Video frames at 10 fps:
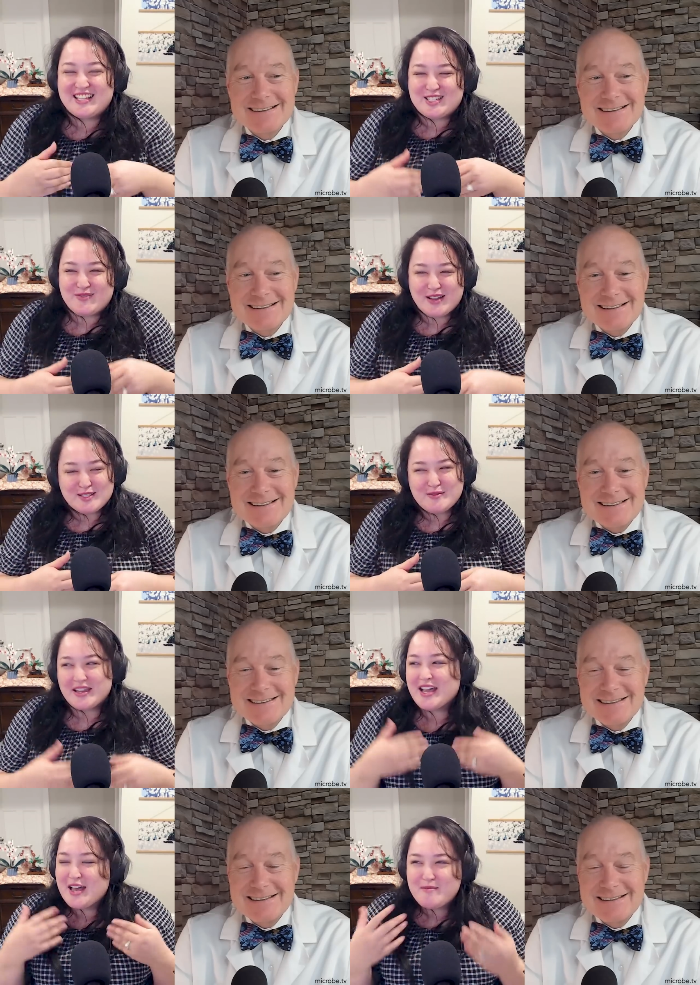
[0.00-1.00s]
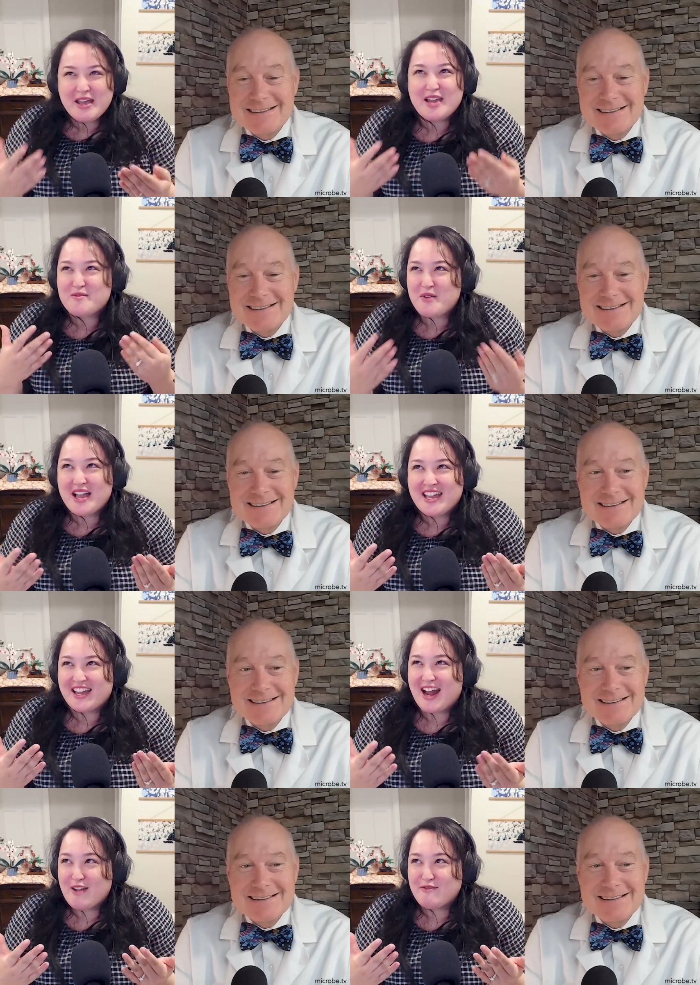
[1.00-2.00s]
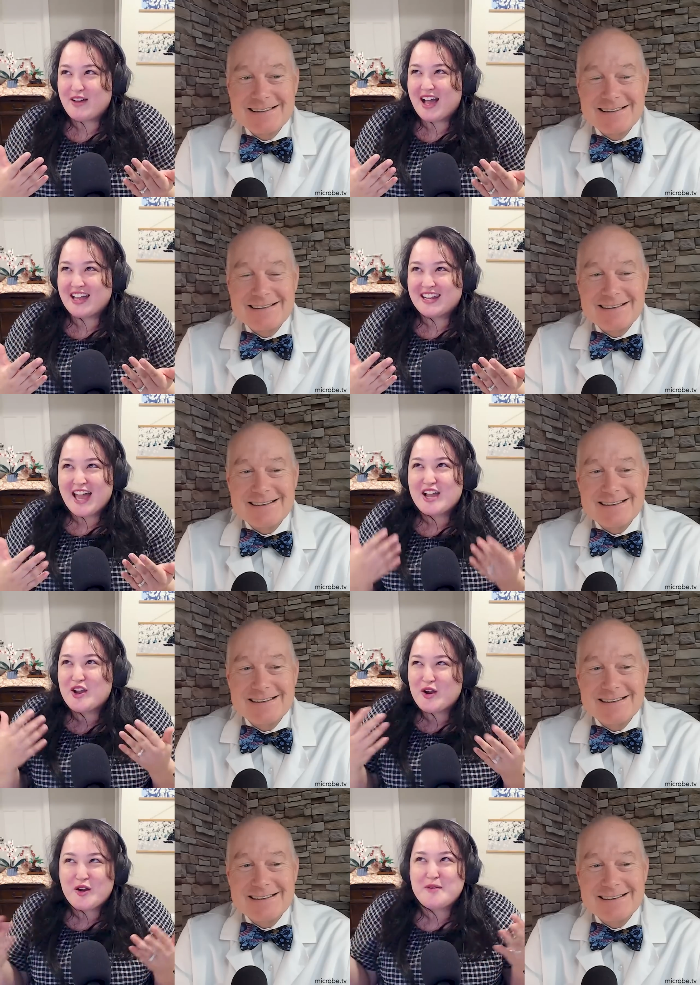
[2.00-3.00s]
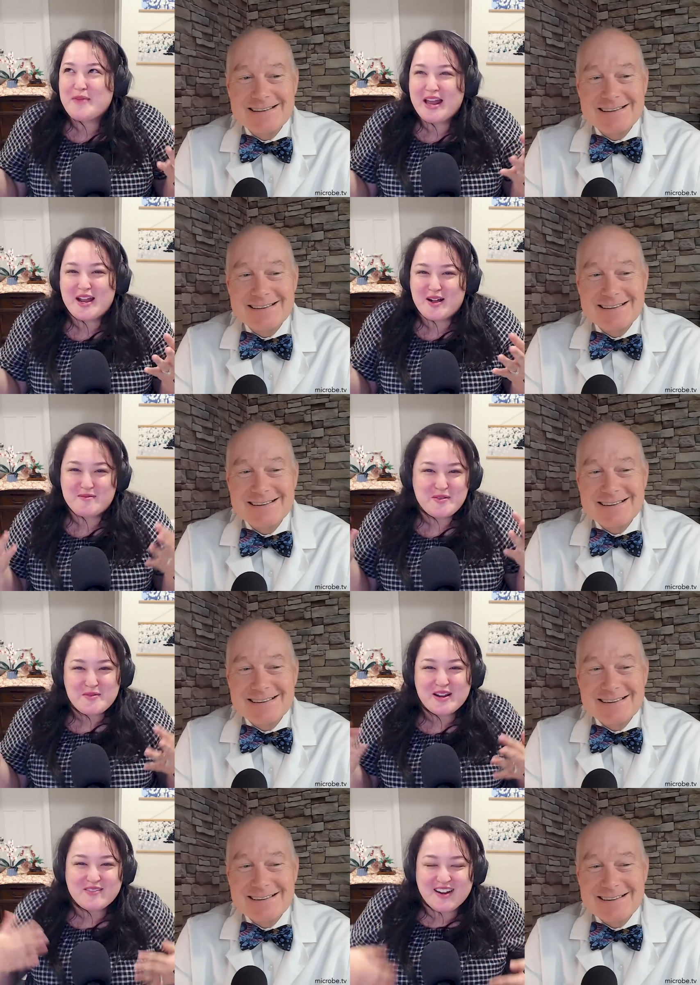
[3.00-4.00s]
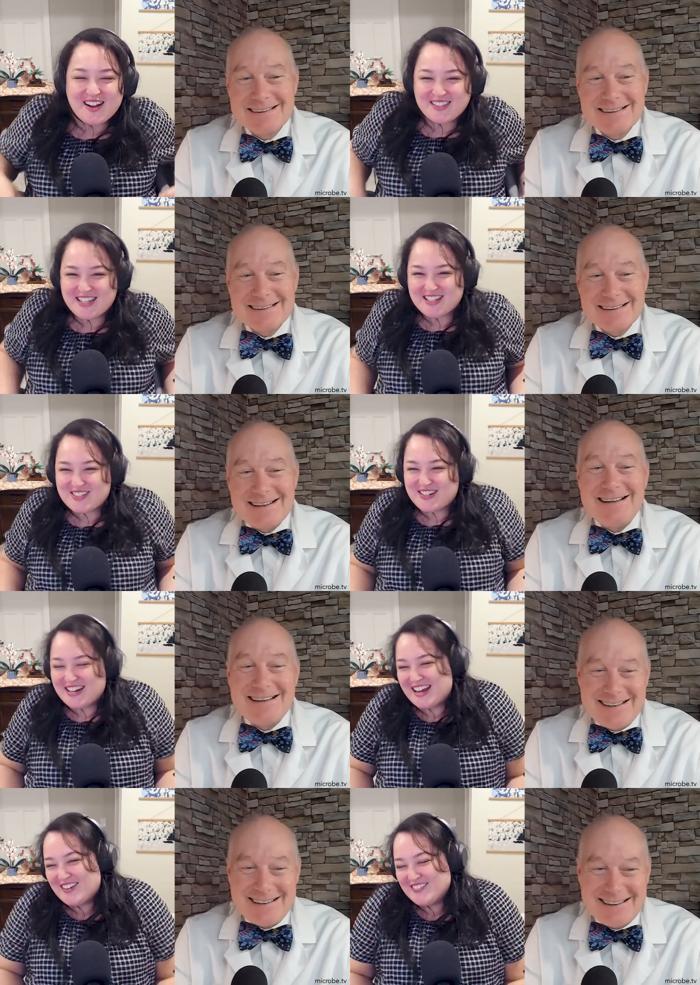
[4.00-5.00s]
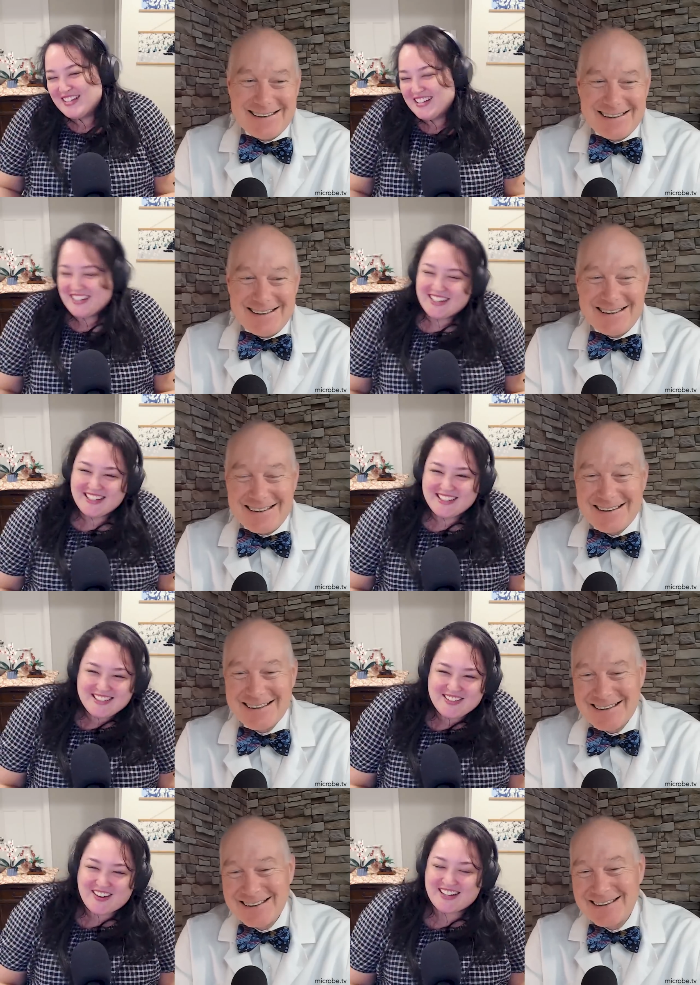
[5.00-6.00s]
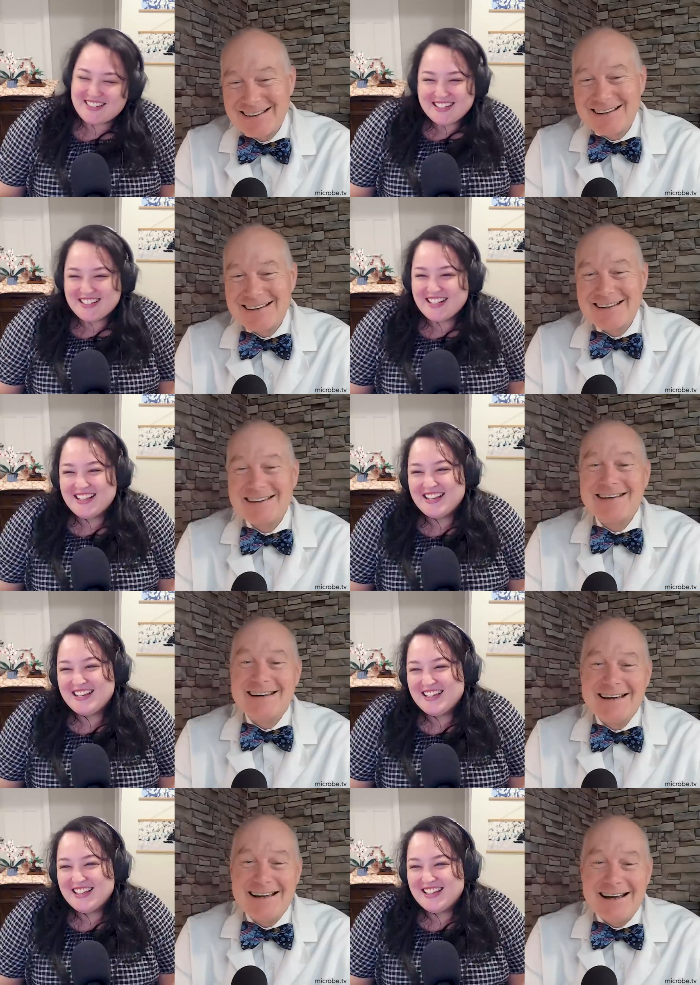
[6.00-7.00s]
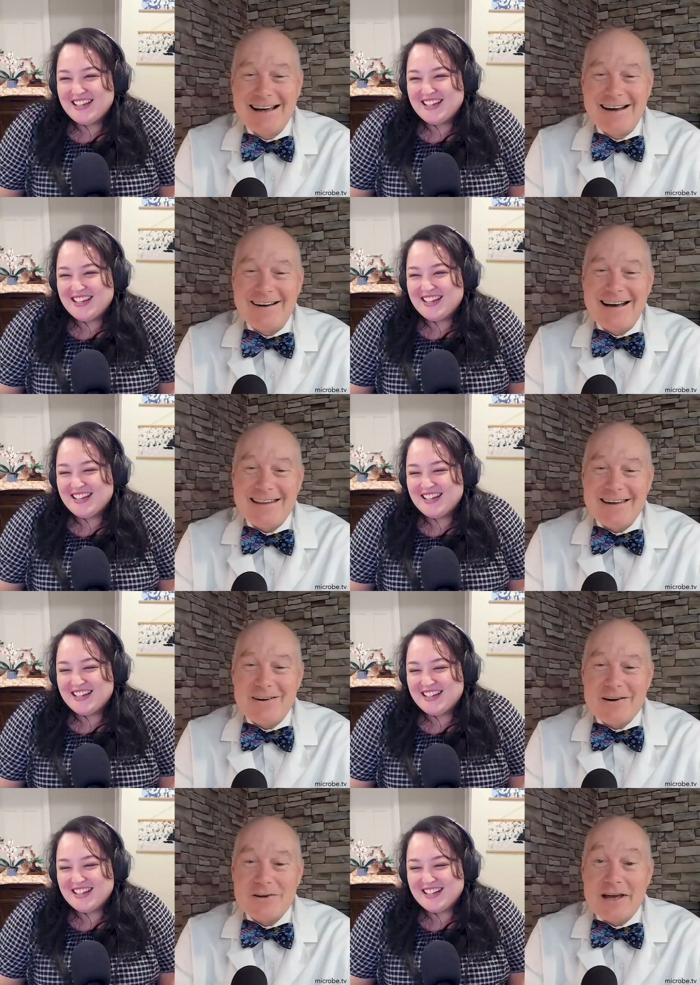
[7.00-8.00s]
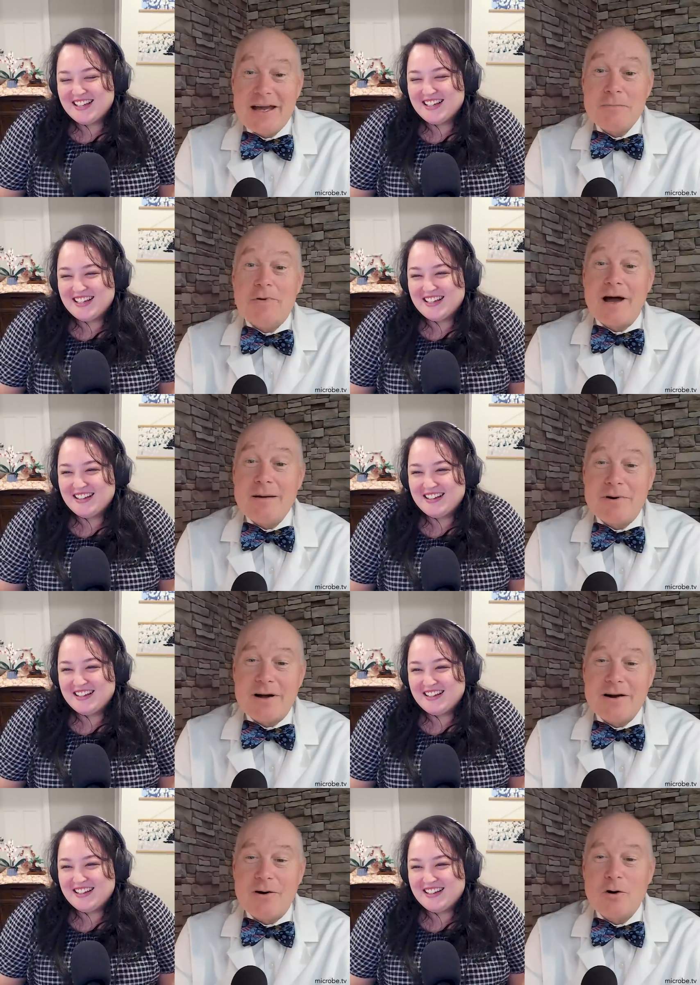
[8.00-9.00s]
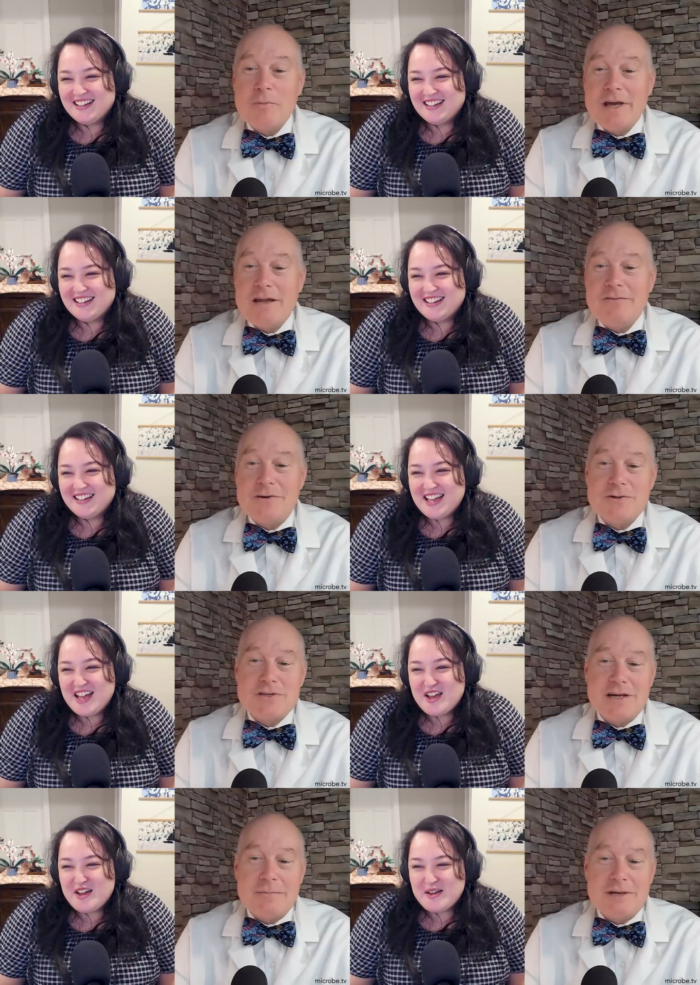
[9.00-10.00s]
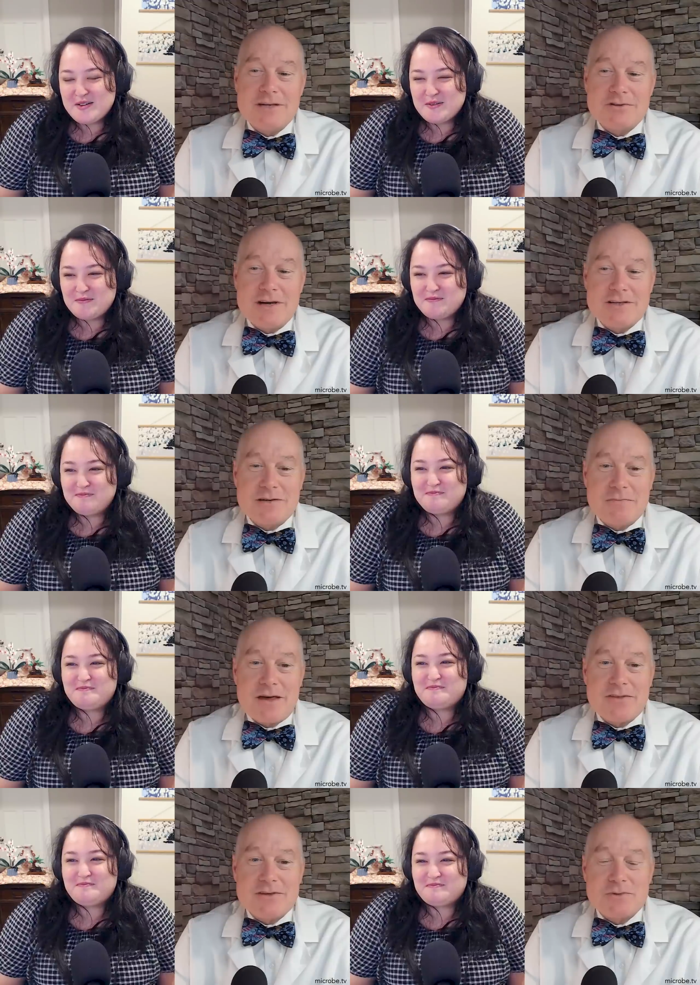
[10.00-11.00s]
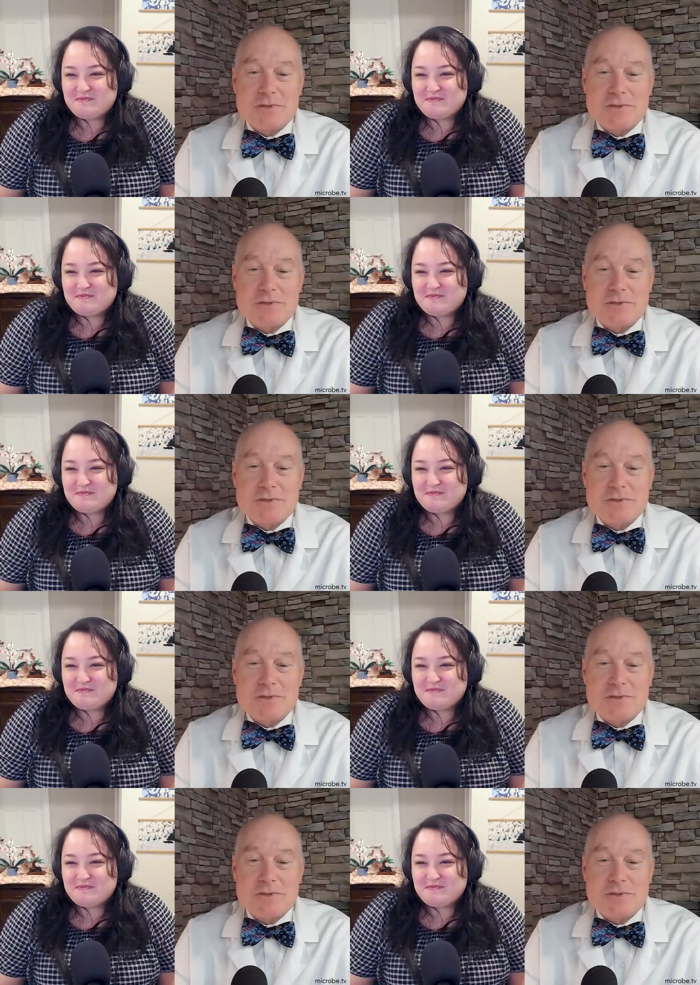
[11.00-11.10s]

Speaker 1: these folks like, man, why can't I find like ertapenem or whatever else? That's true.
Speaker 2: it's great. All right. The article, A Primer on Home Infusion Administration Methods,